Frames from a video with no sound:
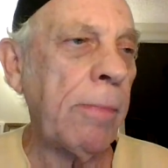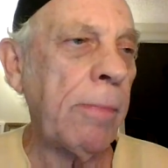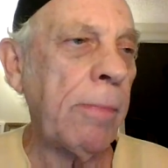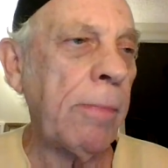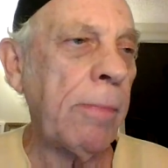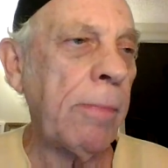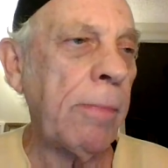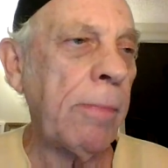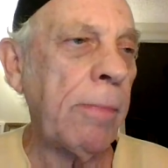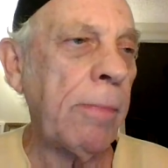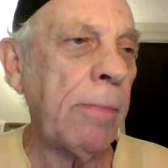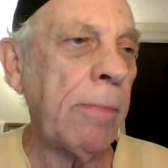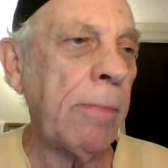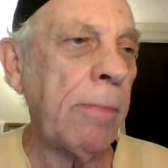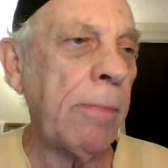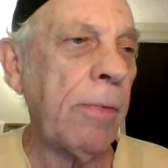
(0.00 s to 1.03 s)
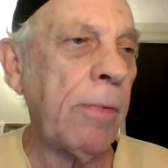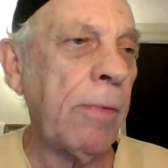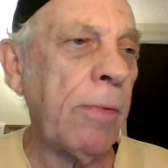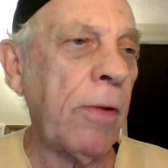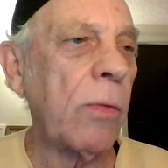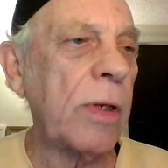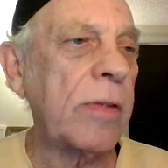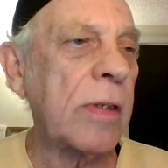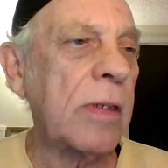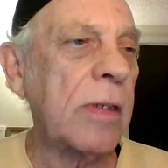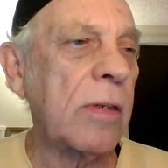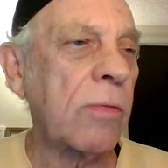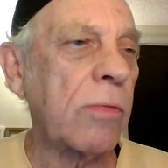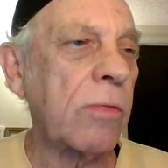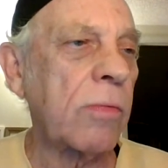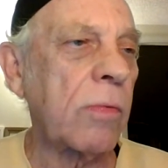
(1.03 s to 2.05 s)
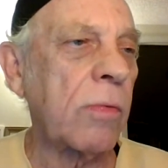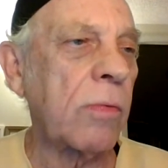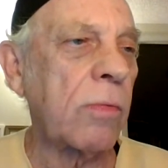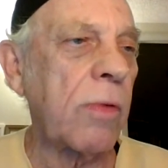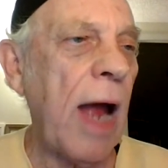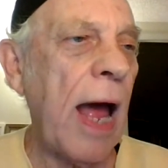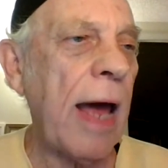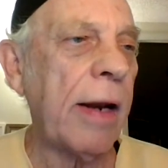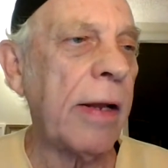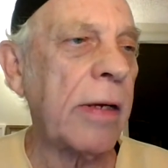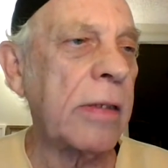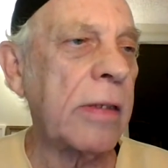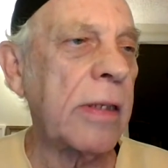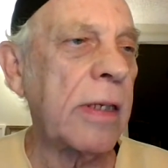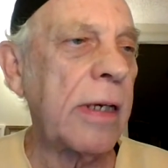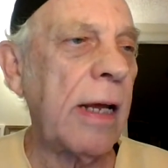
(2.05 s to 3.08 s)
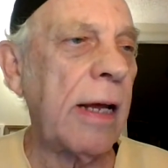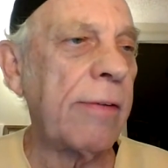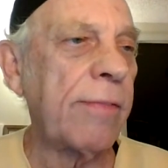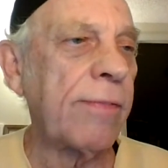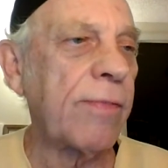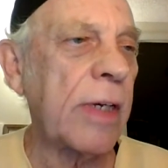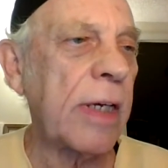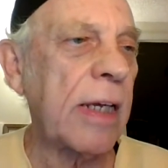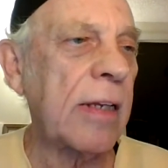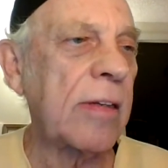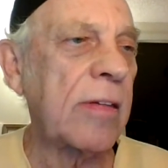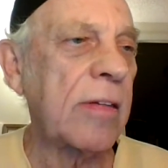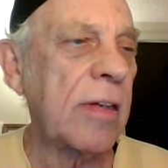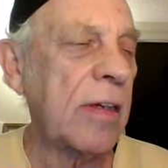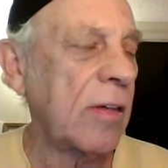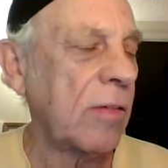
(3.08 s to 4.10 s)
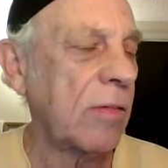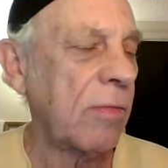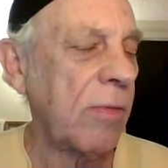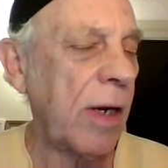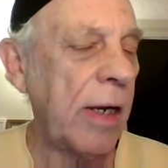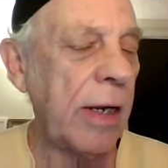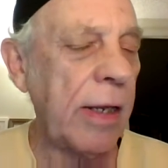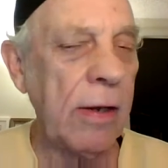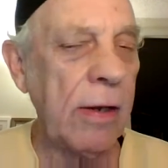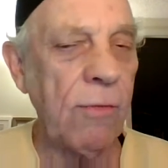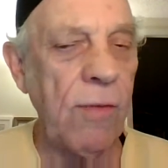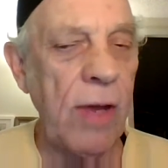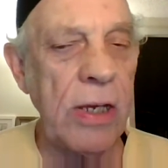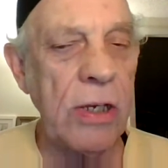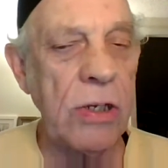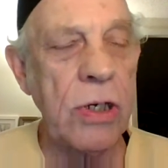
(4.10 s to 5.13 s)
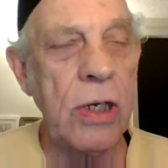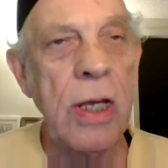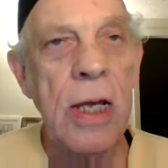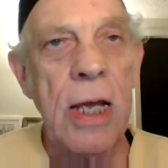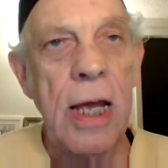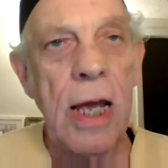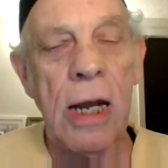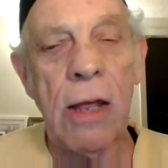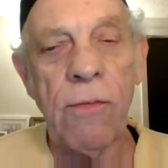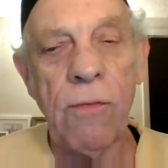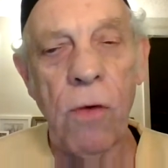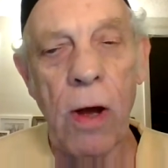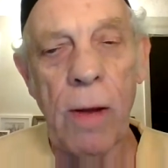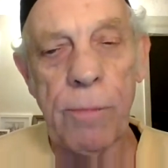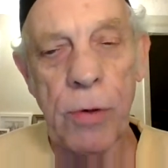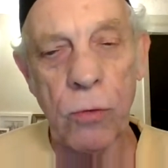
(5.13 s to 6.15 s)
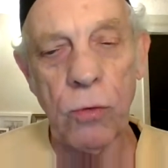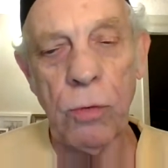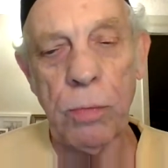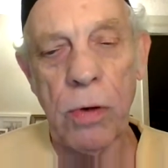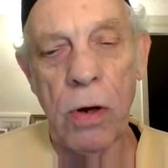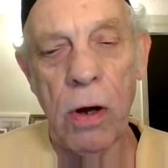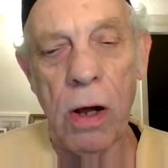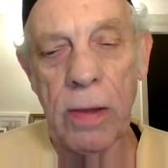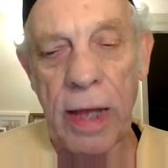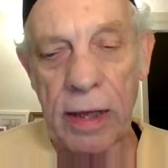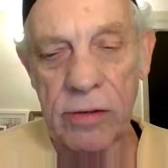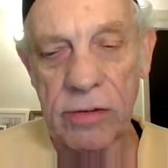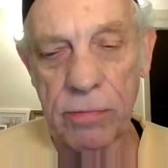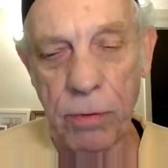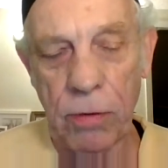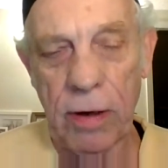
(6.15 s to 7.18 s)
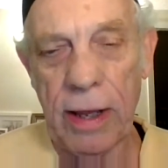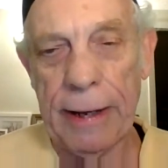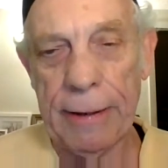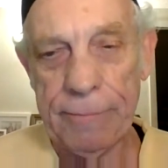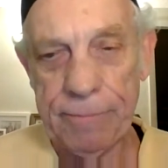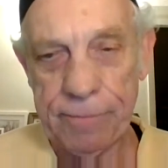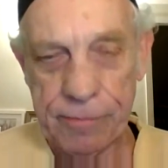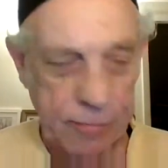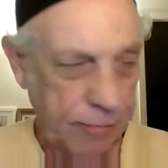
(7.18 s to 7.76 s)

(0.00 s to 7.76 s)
the Amal party wasn't radical enough against the Israeli invasion, and they formed a group called Hezbollah.